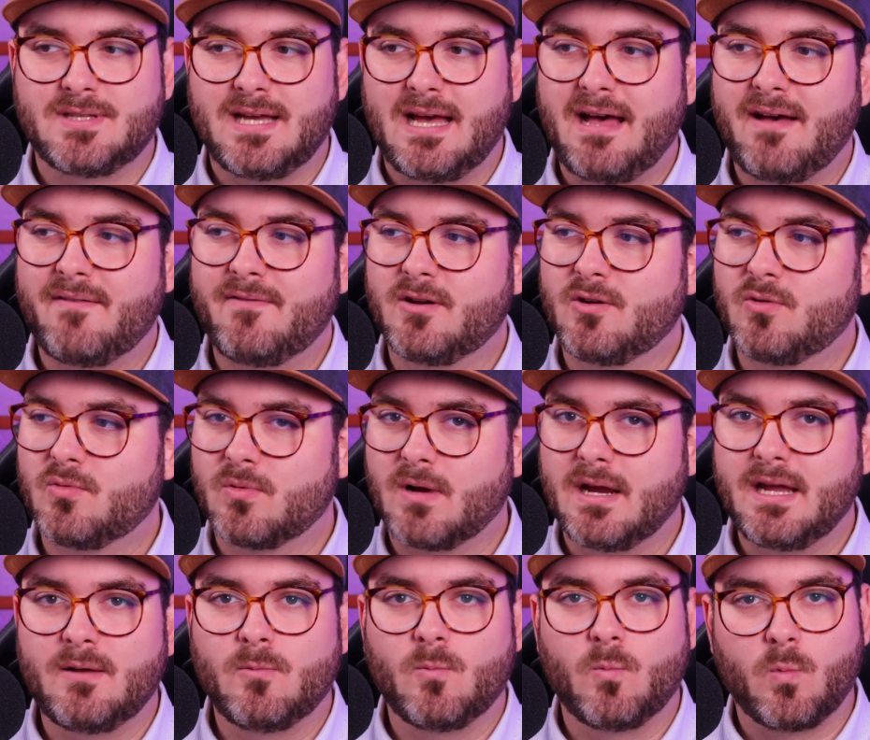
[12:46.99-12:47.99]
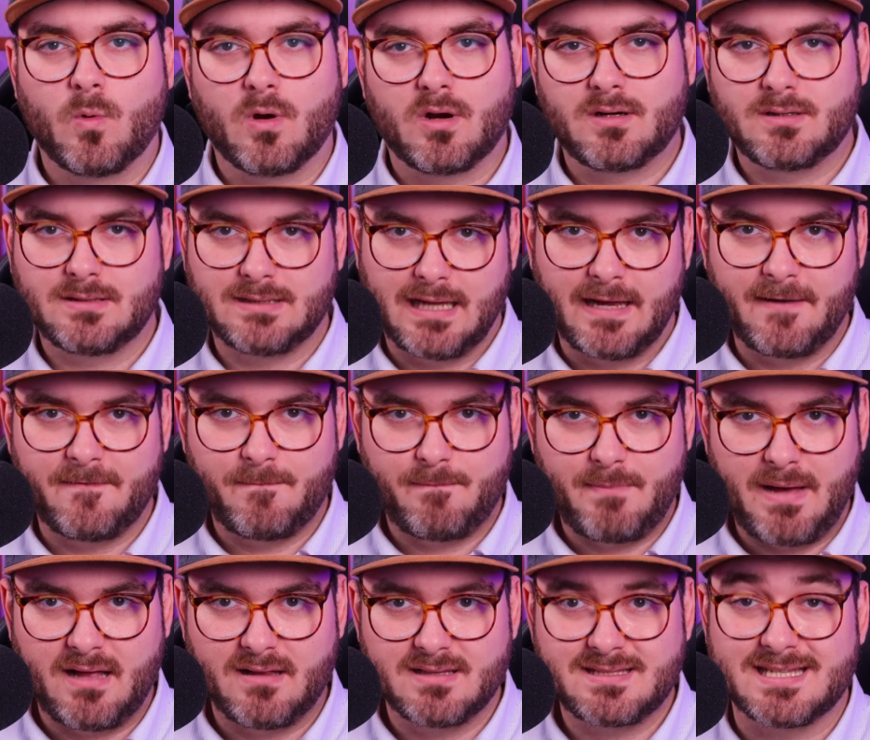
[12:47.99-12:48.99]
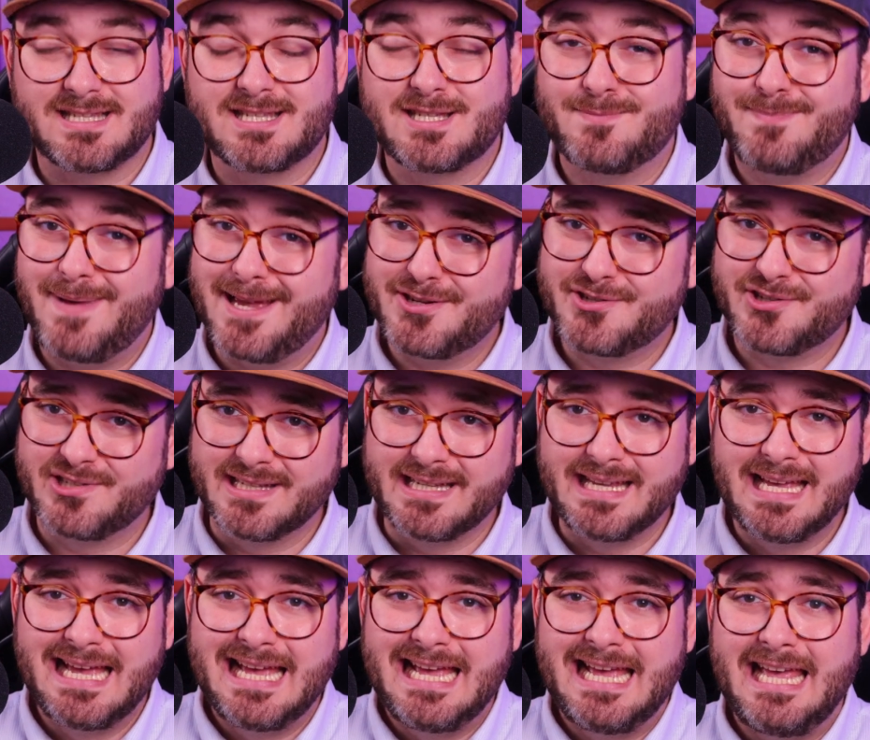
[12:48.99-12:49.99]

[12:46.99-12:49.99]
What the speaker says: to have a great work-life balance, especially